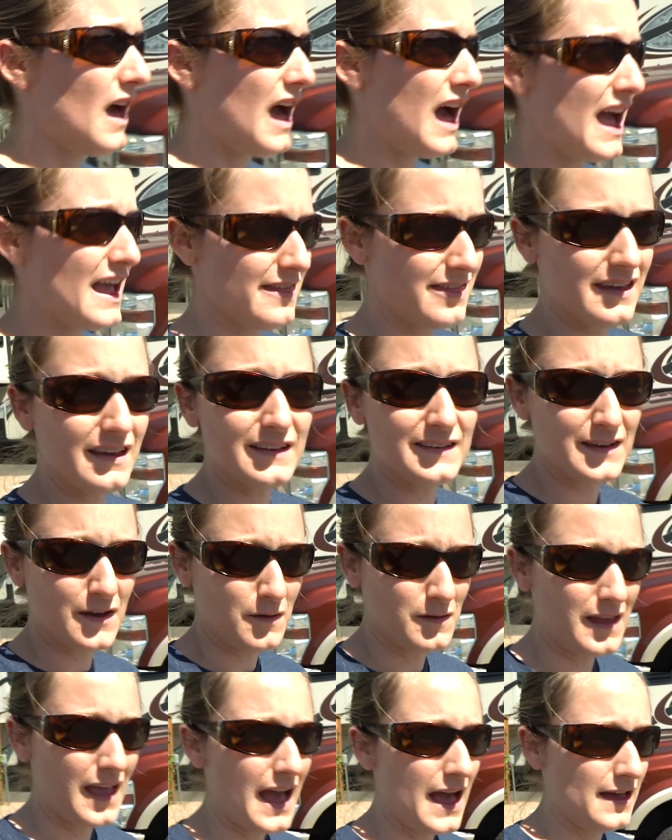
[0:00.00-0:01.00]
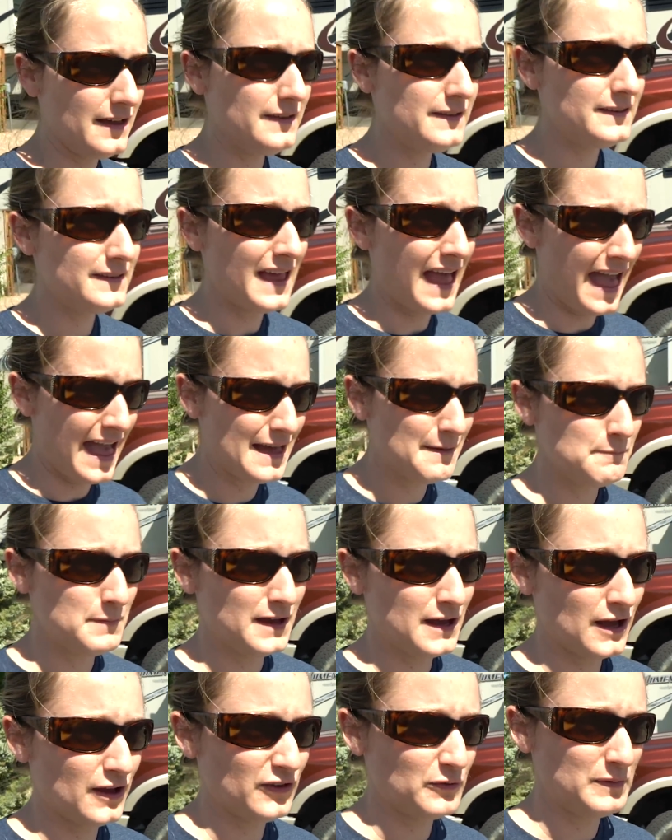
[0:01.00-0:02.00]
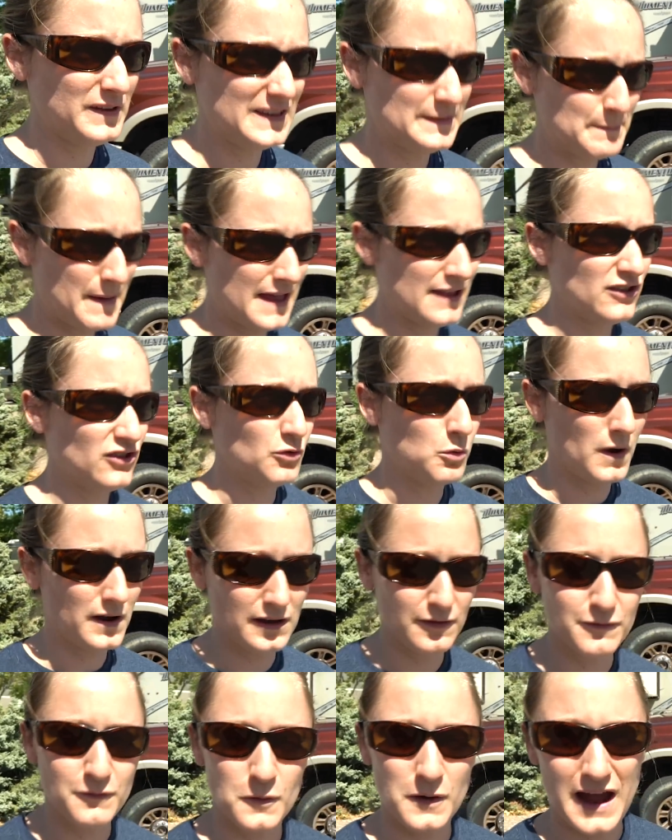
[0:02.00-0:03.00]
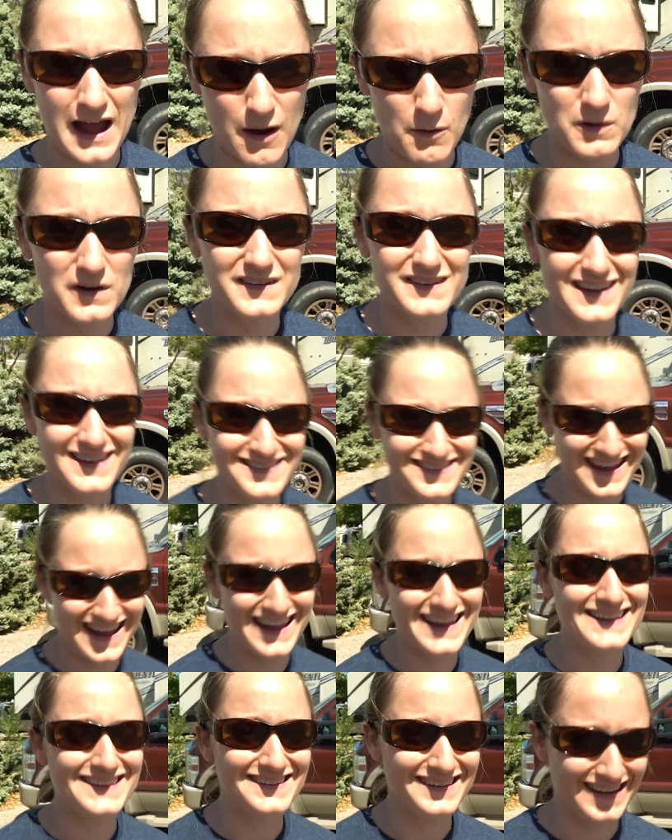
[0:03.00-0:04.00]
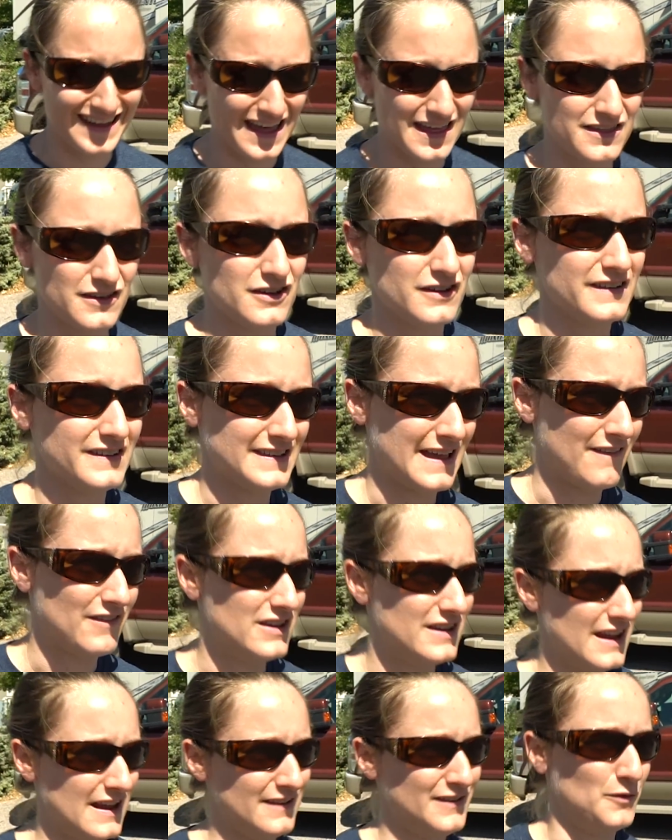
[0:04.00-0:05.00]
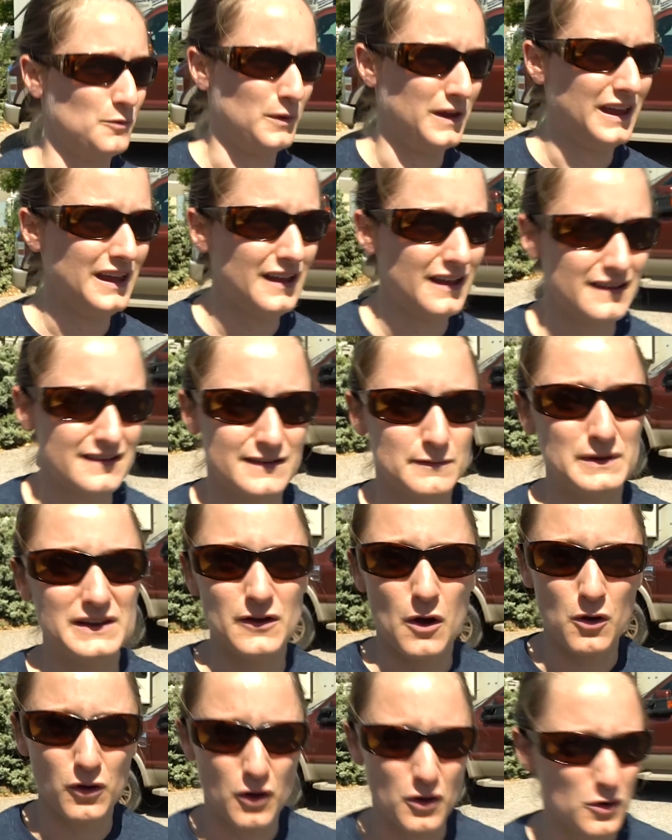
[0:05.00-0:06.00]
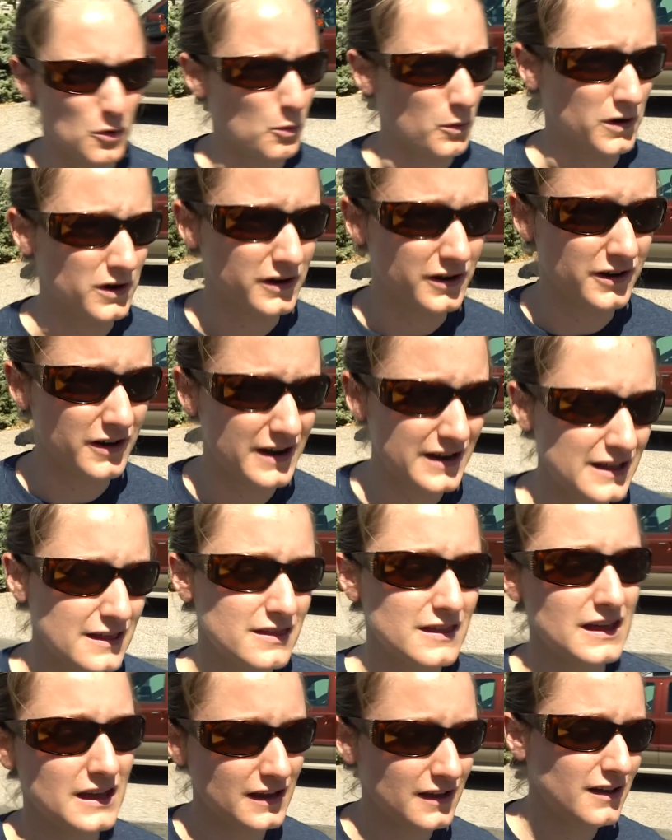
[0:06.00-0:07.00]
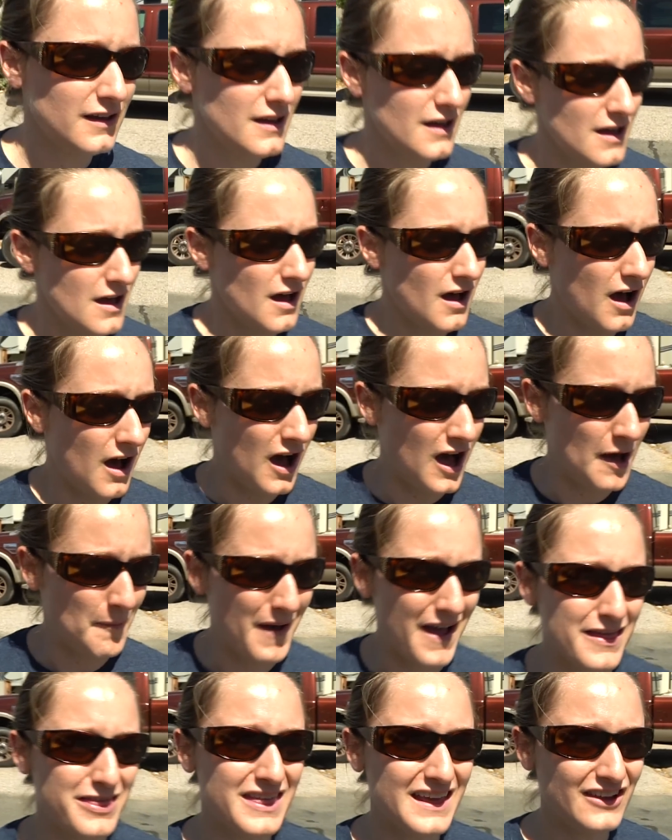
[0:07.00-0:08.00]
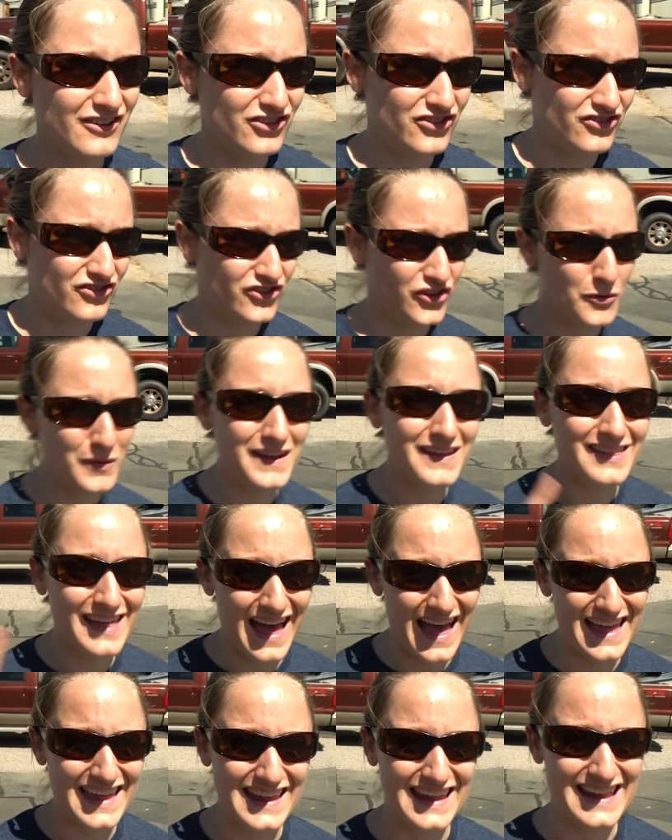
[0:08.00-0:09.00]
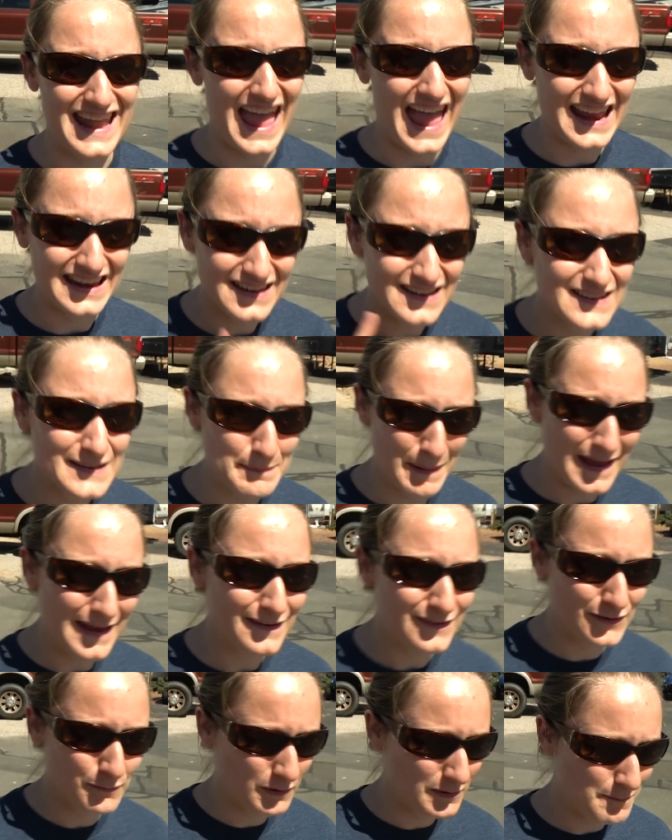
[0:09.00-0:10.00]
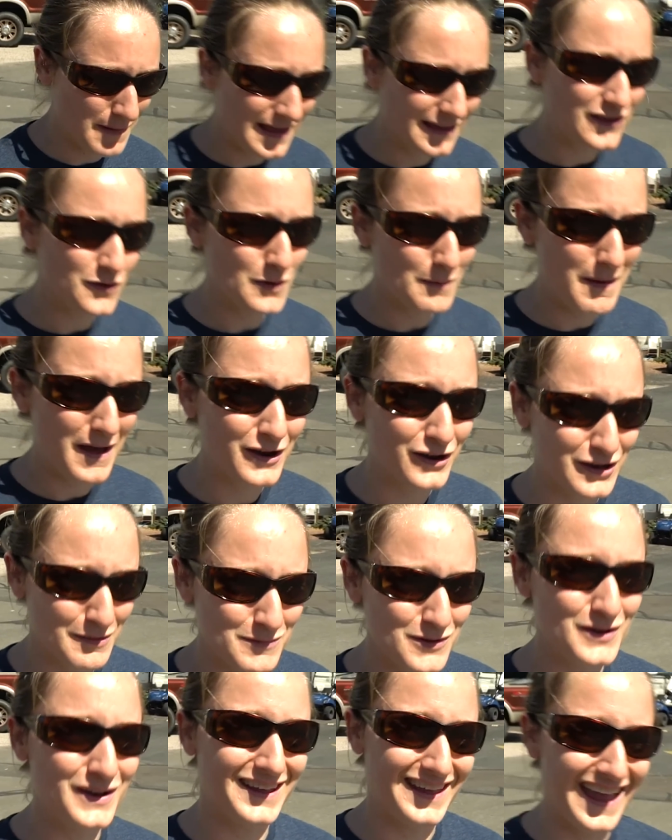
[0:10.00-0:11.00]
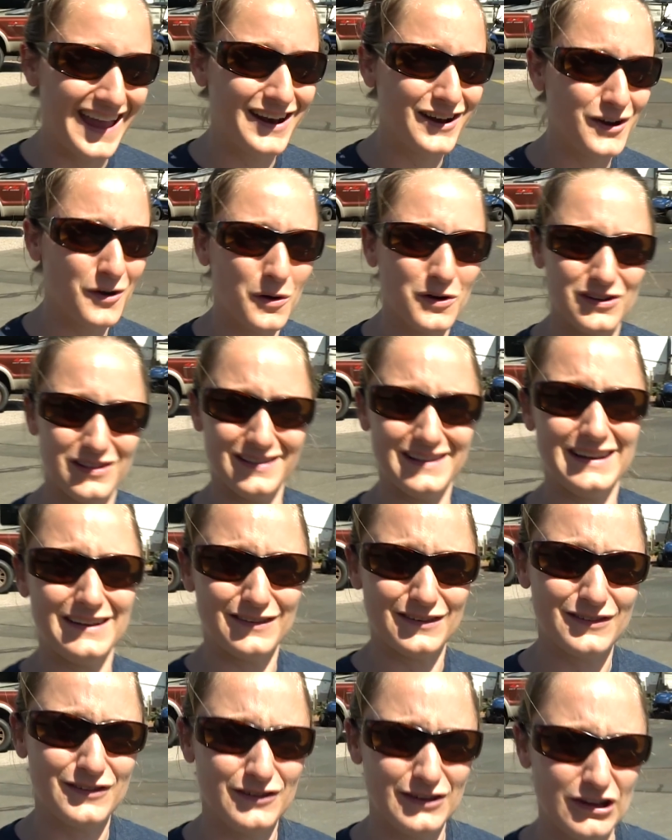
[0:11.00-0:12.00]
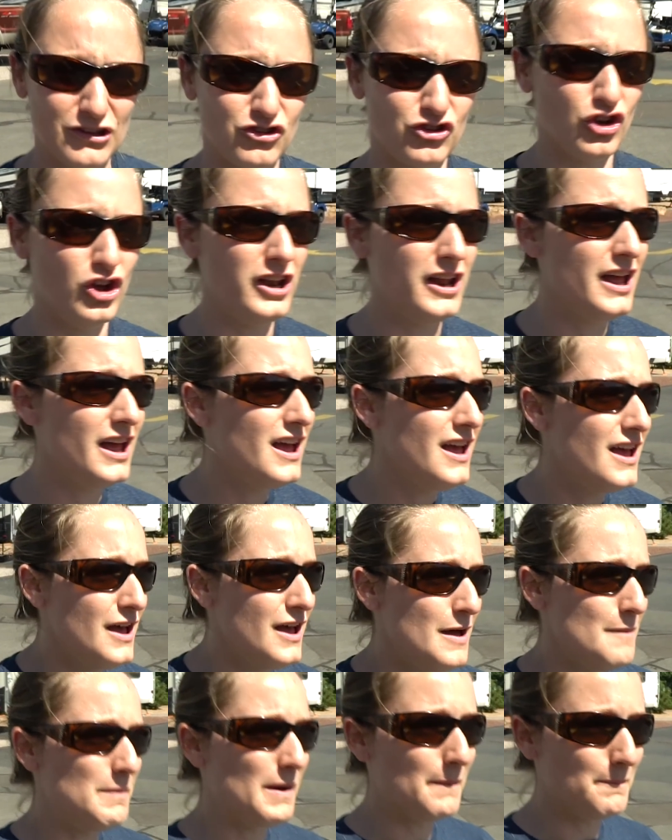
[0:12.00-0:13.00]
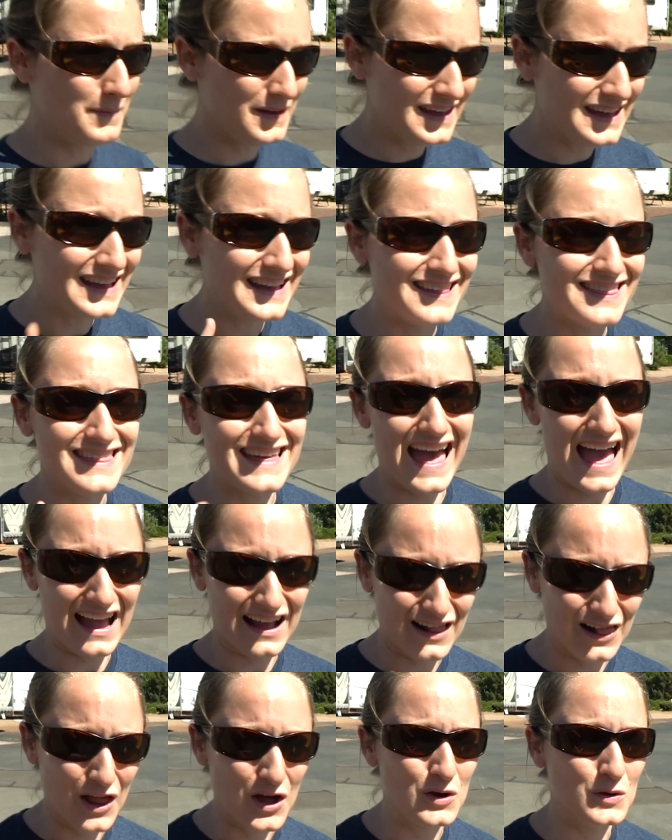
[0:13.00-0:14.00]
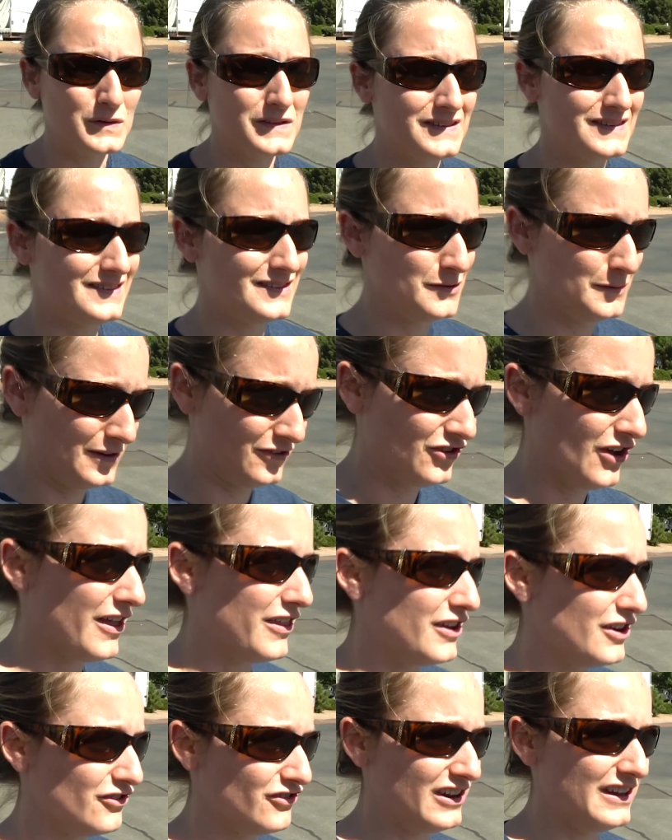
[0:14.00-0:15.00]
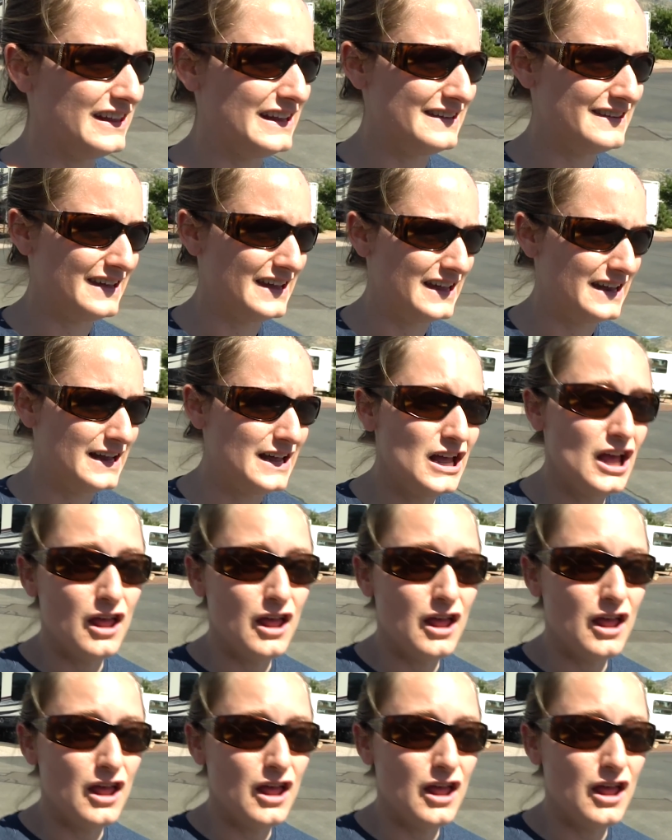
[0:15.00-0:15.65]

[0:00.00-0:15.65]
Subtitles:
I think so, yes. And because we spend 24 hours a day together, 7 days a week, because we don't go to work or anything. I think doing that in any space would make you a better communicator, or at least it should. But being that close to each other really did.